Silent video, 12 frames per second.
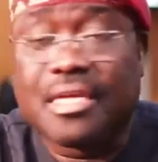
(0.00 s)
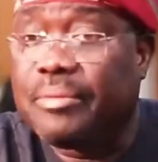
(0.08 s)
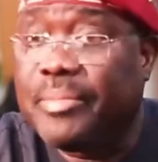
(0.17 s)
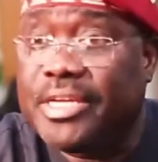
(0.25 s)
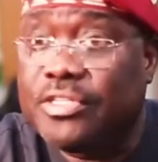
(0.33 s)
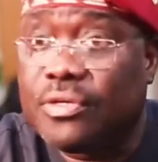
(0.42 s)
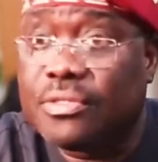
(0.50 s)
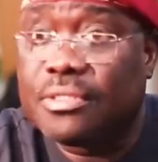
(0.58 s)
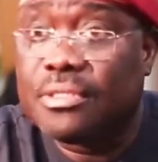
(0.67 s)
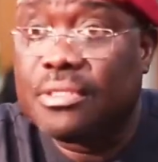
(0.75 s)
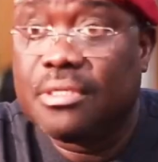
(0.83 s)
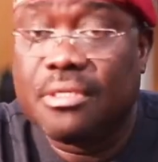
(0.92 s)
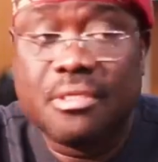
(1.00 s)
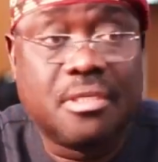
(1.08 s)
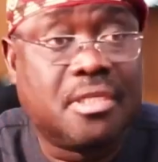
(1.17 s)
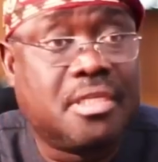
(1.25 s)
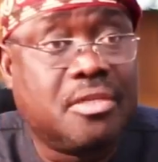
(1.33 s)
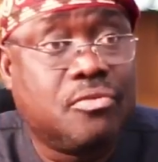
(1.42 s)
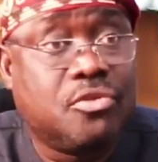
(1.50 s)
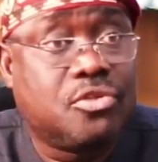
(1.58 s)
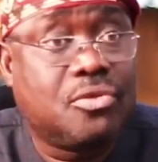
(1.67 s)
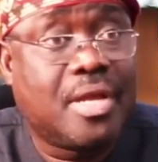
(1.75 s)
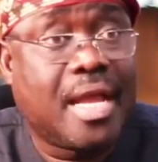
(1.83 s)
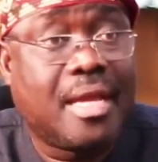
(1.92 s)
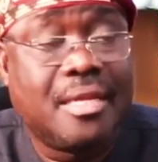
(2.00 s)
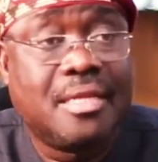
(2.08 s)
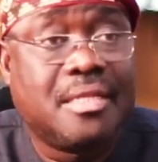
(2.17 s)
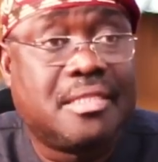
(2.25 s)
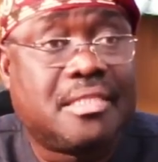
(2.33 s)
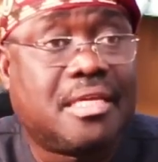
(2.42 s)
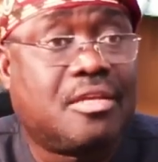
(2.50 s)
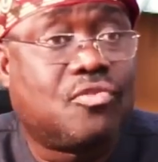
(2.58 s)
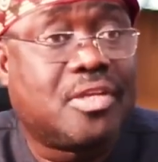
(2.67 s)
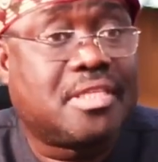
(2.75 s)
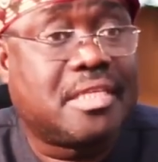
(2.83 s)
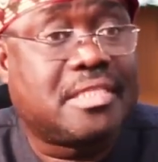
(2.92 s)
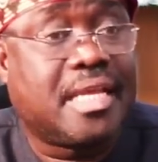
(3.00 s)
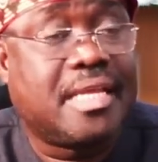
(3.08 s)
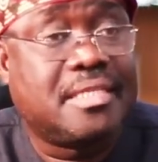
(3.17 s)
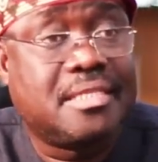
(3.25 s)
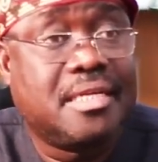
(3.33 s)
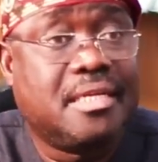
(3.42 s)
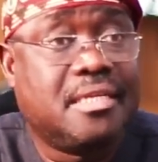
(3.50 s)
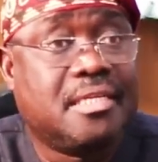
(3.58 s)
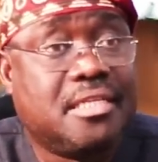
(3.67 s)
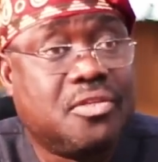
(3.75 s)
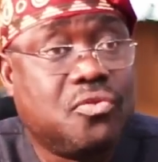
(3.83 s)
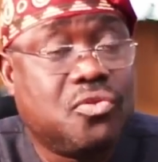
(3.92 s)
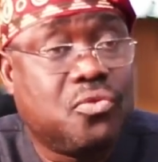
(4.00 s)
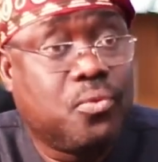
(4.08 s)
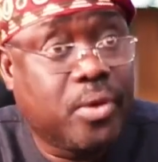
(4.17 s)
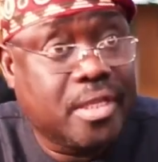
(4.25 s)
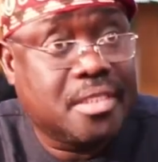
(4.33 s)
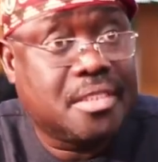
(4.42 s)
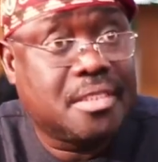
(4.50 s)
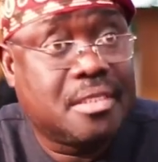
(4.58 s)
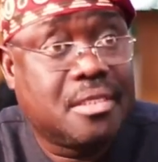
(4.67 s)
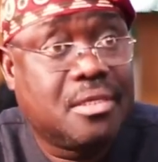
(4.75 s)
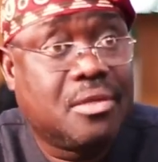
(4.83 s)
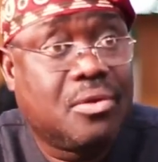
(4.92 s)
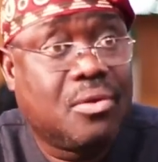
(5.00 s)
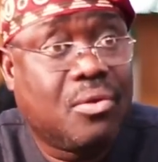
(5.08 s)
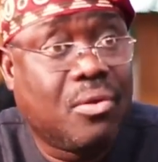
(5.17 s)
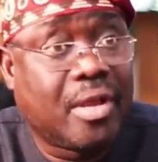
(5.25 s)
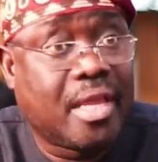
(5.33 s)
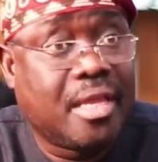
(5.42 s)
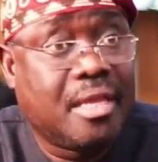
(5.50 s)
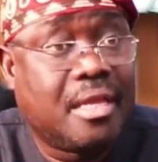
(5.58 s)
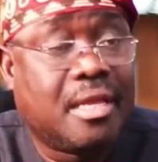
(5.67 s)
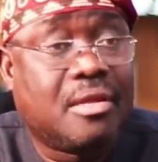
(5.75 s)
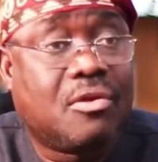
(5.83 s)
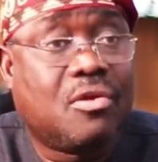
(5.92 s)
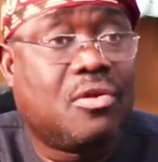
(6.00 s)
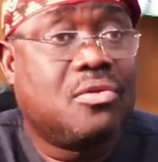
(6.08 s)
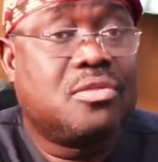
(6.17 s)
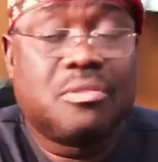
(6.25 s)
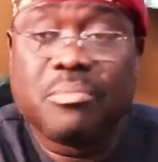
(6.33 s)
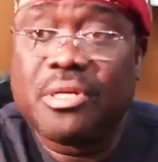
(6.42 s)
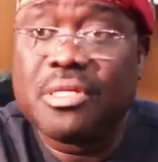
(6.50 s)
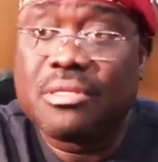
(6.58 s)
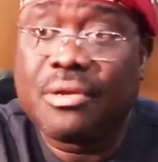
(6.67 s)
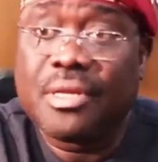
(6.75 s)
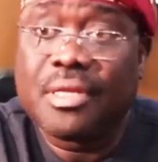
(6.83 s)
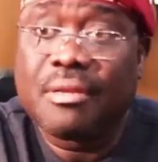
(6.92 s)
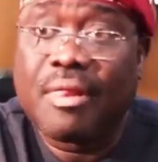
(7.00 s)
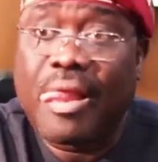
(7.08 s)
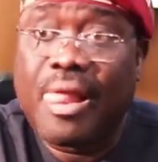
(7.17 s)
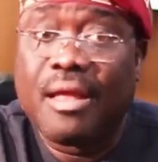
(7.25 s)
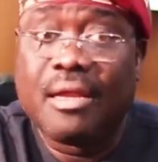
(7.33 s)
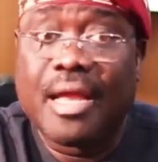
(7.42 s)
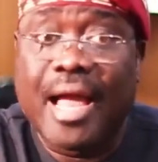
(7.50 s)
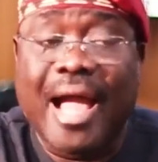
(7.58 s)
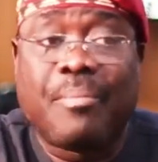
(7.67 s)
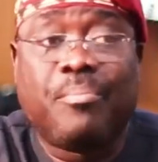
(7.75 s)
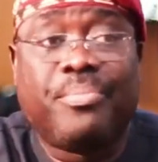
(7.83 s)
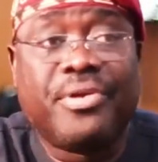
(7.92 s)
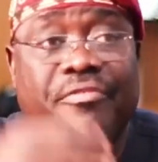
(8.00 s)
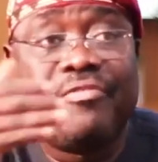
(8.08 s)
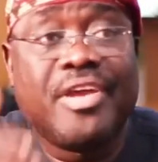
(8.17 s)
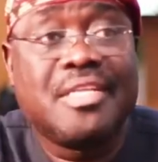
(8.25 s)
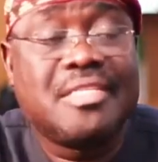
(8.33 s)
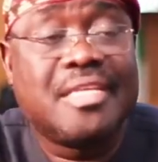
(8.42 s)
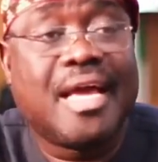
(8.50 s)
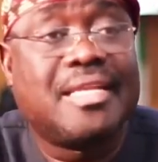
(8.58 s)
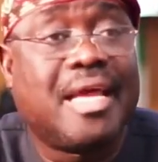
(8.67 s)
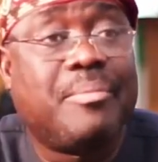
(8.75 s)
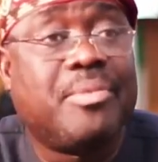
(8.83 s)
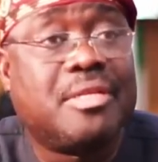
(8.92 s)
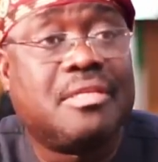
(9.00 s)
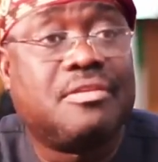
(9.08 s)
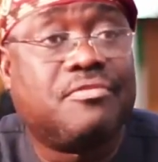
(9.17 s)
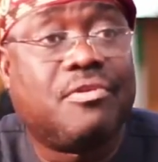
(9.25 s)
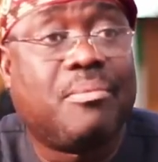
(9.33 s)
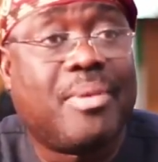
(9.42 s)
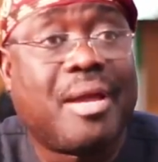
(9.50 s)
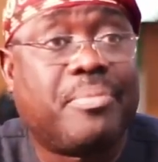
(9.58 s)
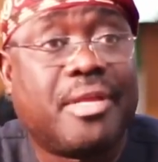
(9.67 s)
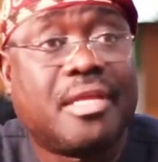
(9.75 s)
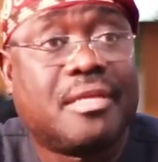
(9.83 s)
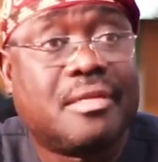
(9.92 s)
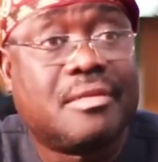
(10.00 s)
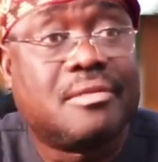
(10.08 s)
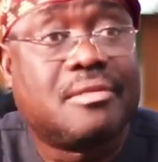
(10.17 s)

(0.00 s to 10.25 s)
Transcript: take measures, reduce sugar, take to exercise, reduce weight, okay, close monitoring, and prevent that diabetes from happening?